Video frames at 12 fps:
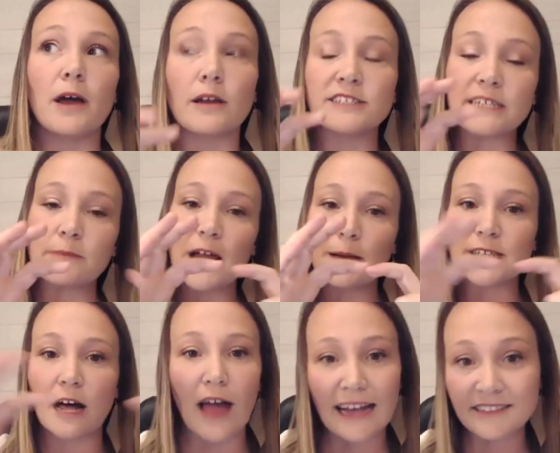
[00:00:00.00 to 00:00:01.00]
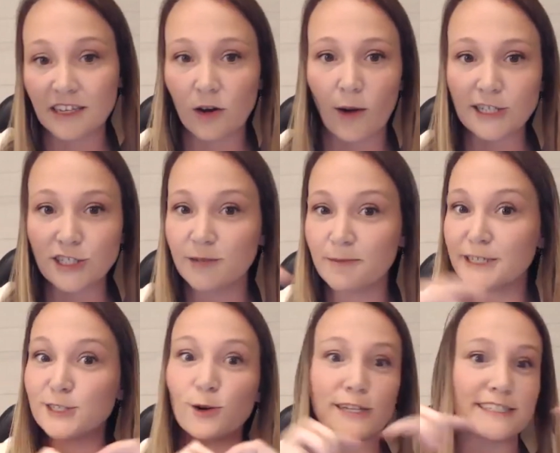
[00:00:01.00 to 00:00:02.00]
Sometimes I'll ask a question in my
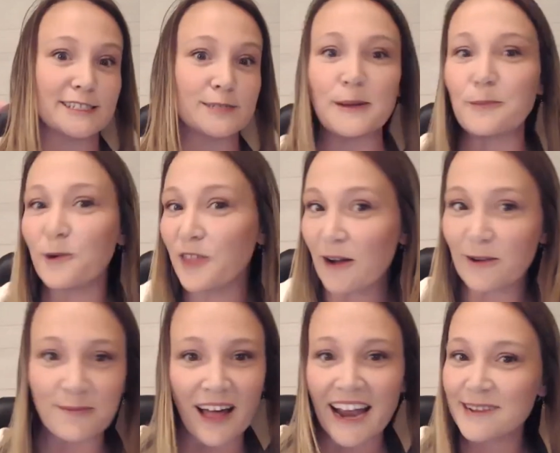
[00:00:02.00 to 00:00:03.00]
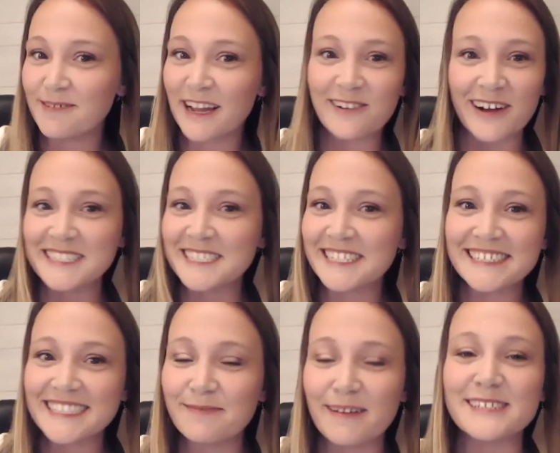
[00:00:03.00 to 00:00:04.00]
stories. It's people that reply to my questions
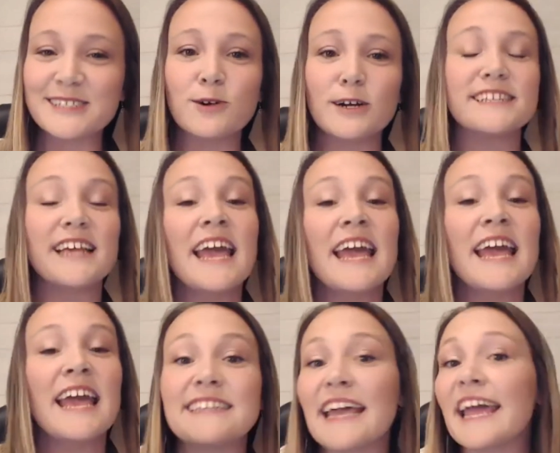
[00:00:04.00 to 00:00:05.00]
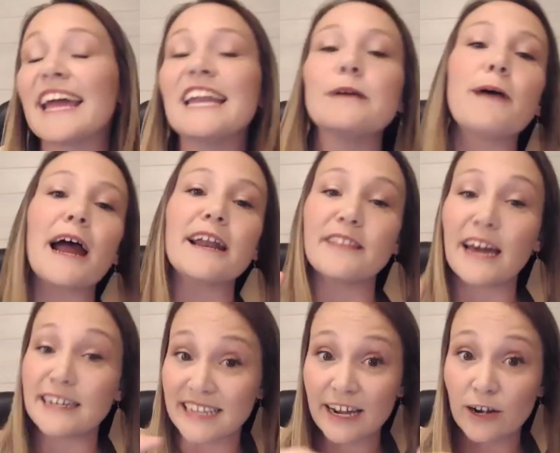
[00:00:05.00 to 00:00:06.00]
in my stories. It's anybody that
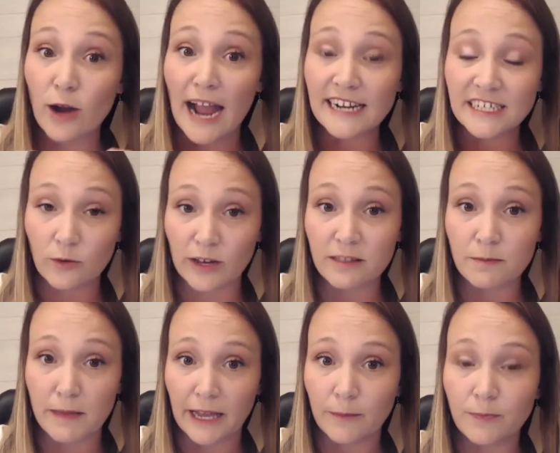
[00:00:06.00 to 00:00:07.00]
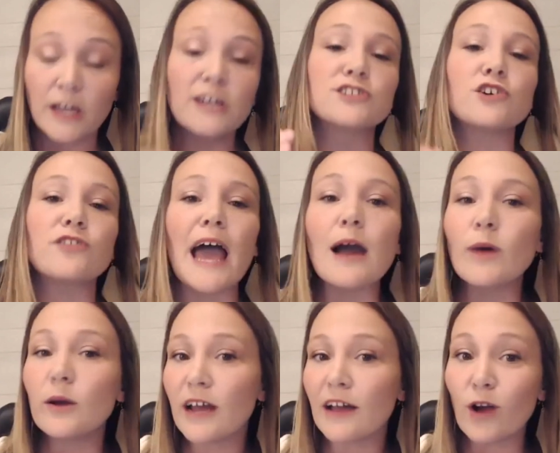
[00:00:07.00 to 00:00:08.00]
is interacting with me. So that way,
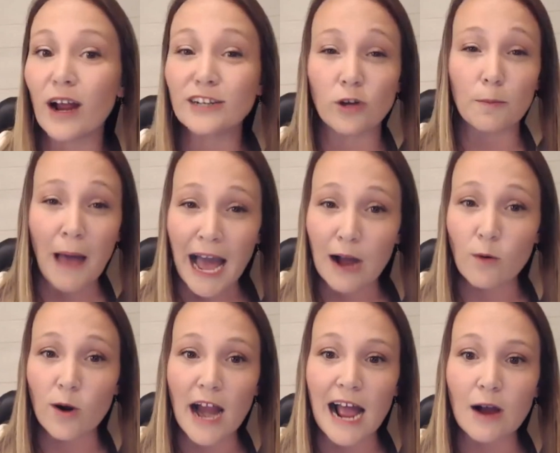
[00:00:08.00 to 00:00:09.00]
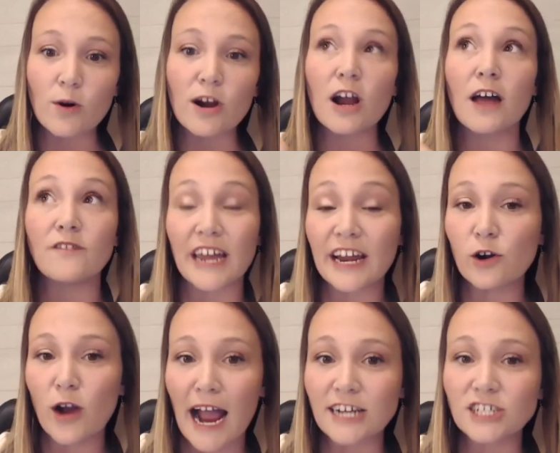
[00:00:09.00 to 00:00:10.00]
whenever I do a power hour of
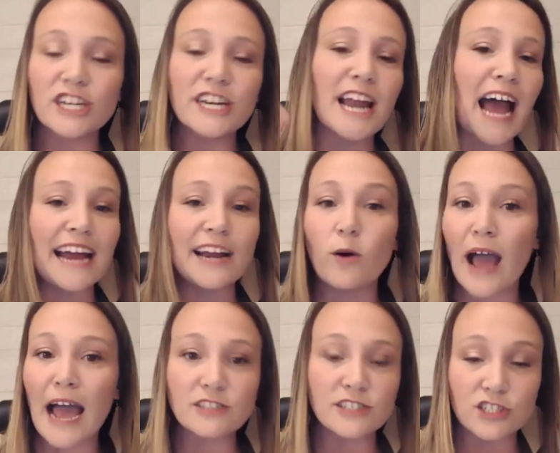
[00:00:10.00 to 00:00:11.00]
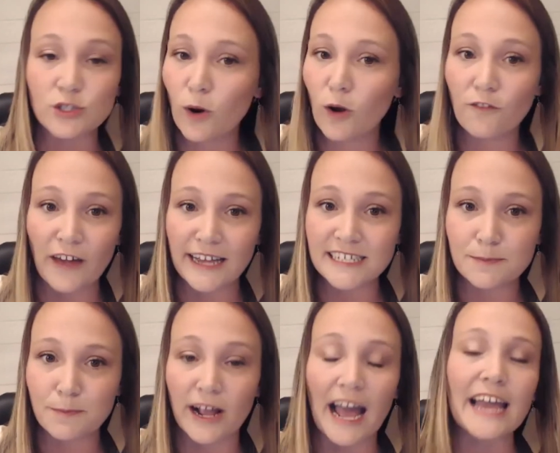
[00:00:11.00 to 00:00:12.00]
interaction, I don't have to scroll
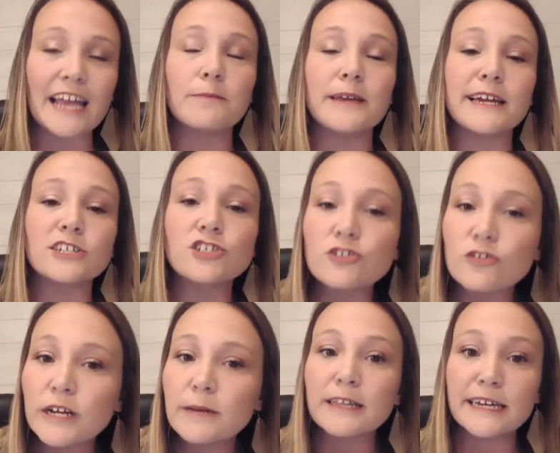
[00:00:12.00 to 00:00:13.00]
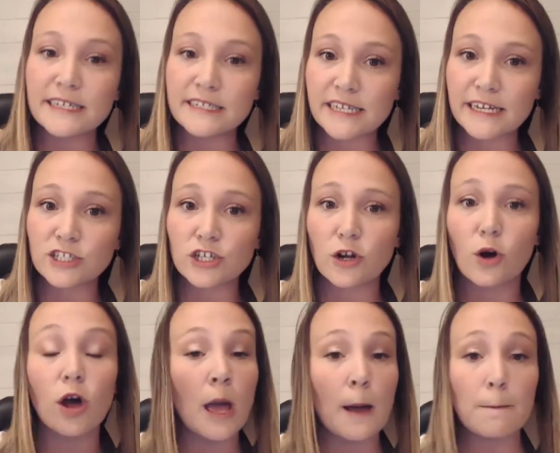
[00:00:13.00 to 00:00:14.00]
Facebook. I can be extremely intentional,
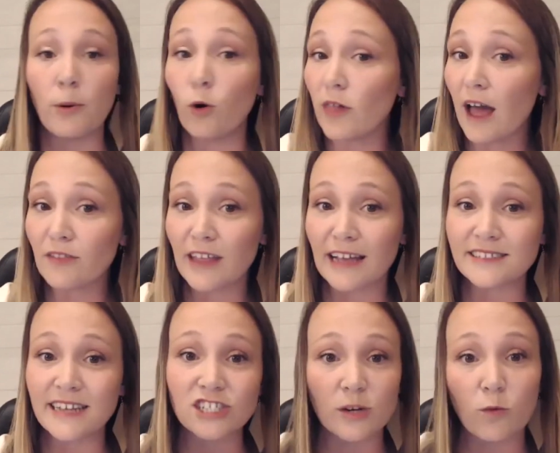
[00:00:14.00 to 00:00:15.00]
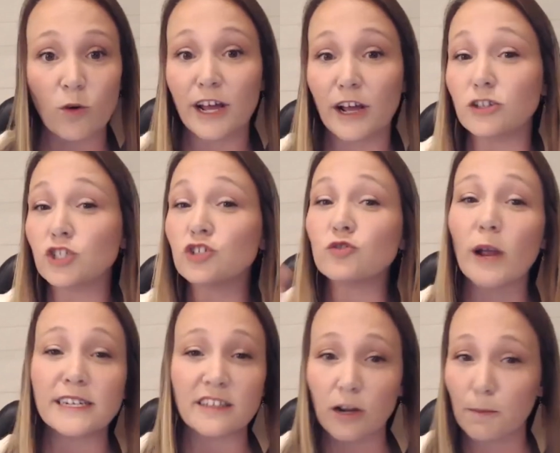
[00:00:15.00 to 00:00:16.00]
pull out that section 1 and go
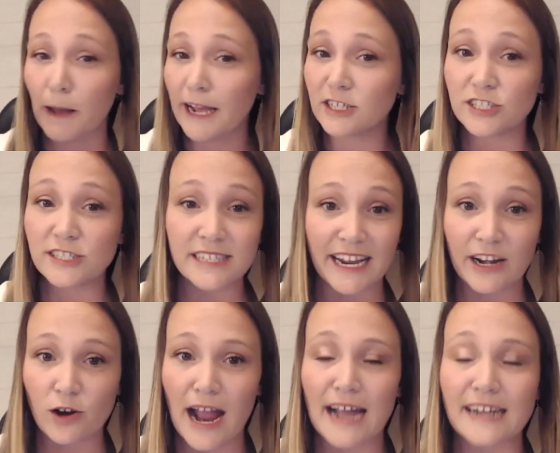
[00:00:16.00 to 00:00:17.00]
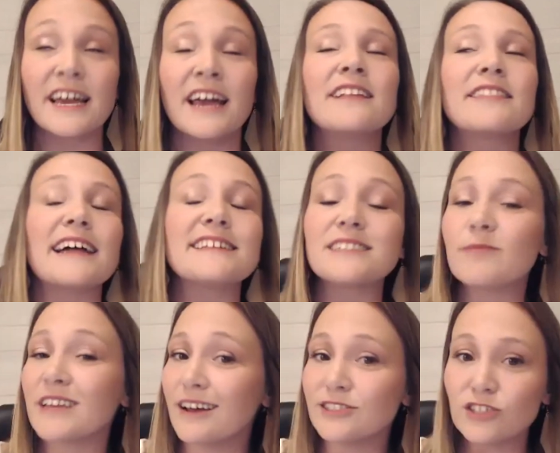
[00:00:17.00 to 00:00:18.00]
straight to their pages to interact. That's
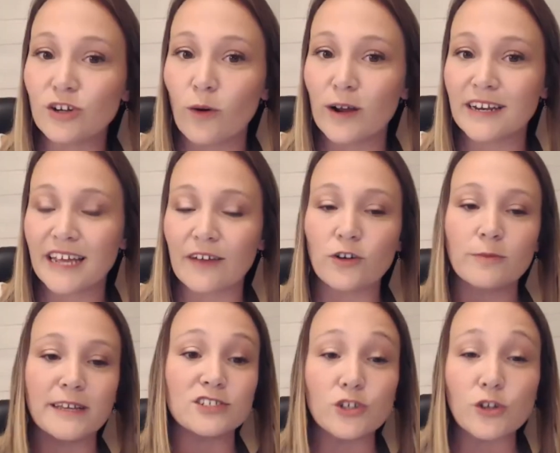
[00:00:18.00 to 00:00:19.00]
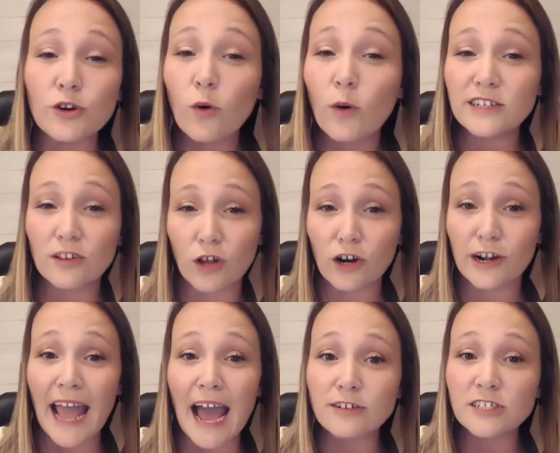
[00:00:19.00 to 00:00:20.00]
something else you're going to get from this. You're going to learn
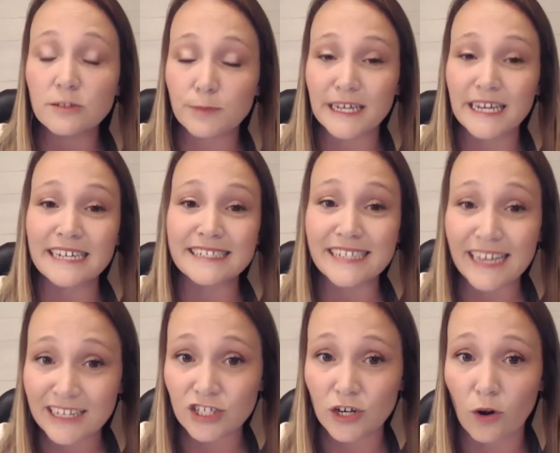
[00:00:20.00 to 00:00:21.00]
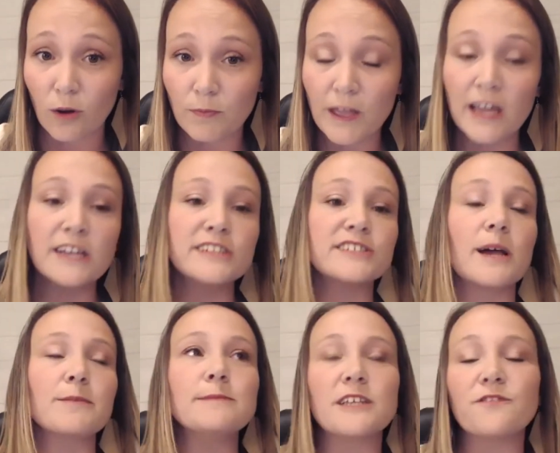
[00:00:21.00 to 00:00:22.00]
how to be intentional.
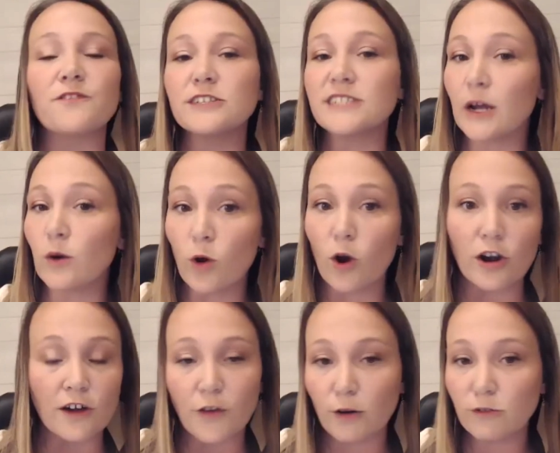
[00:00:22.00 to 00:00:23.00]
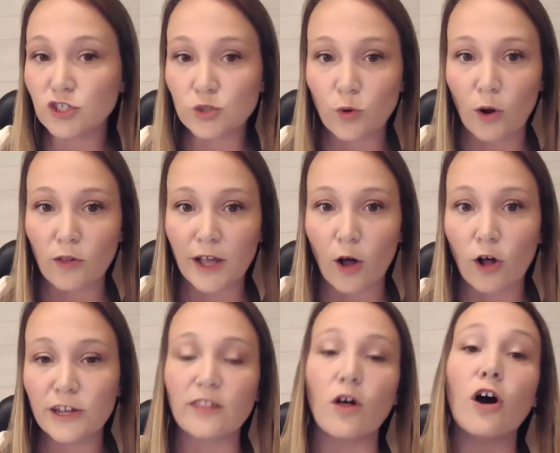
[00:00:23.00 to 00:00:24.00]
Sometimes it feels like we're on our phones scrolling all
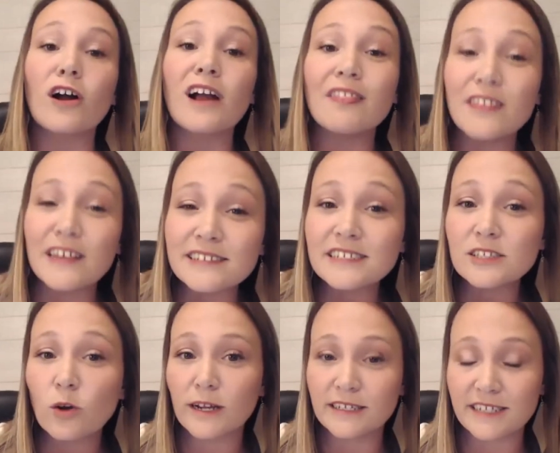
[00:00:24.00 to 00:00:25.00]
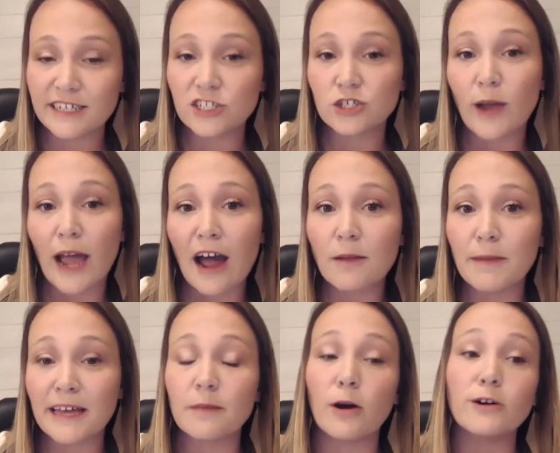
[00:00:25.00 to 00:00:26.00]
day long. This is going to teach you how to
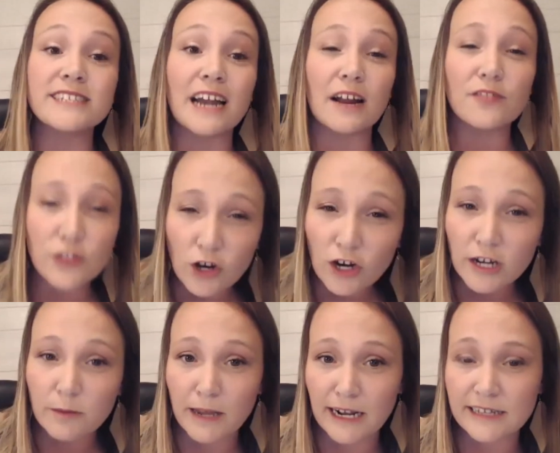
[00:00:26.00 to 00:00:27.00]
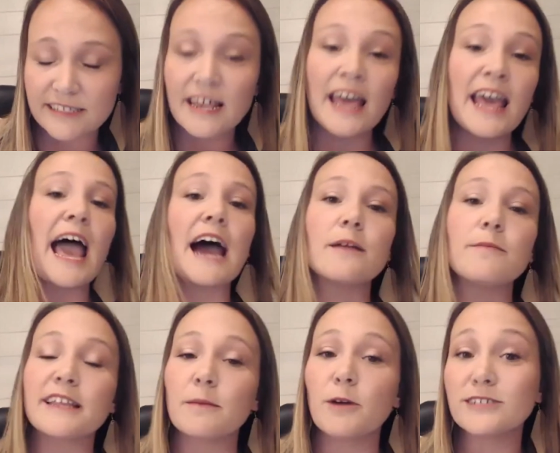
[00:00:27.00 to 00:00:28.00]
make the most out of 30 minutes, how to
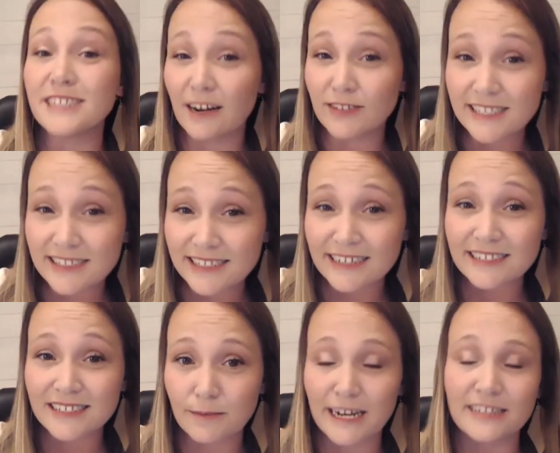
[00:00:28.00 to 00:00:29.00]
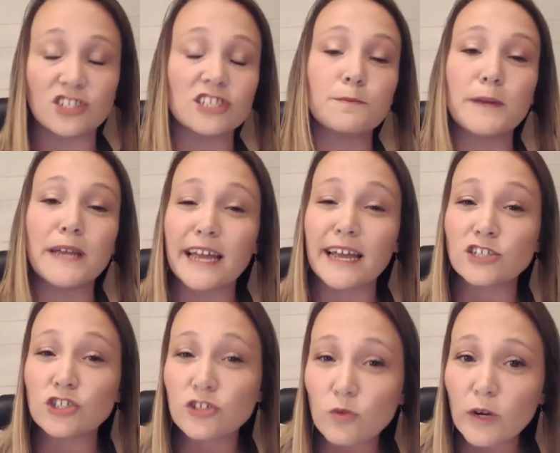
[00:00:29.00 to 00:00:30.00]
make the most out of 60 minutes, just being
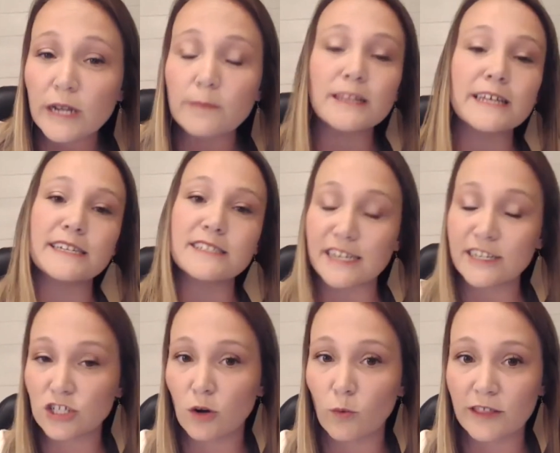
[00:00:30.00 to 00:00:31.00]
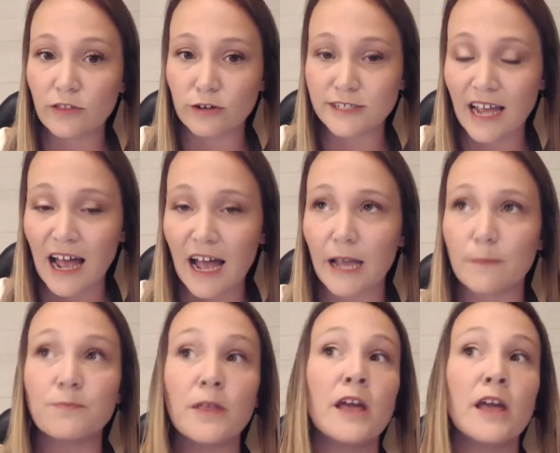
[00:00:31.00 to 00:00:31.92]
extremely intentional with your time.